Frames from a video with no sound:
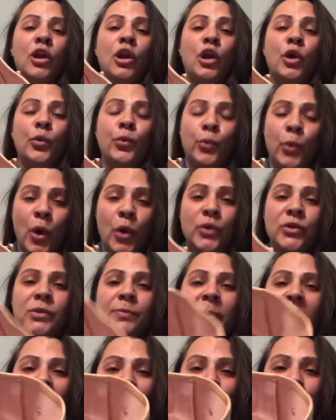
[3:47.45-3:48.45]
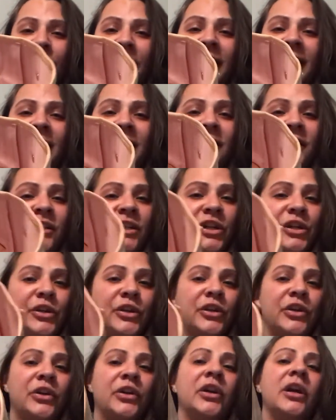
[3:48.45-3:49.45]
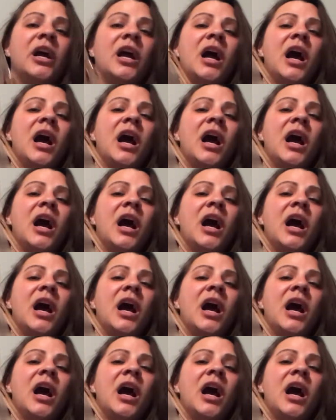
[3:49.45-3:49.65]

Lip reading: rose ballerine interior.